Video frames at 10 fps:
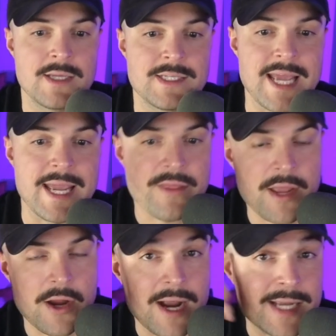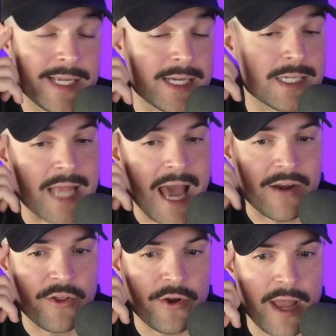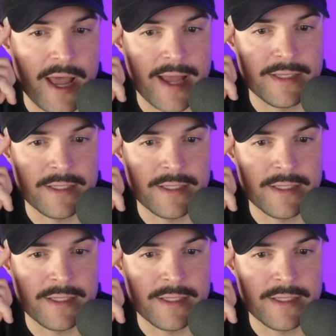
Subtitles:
take their ideas out of their head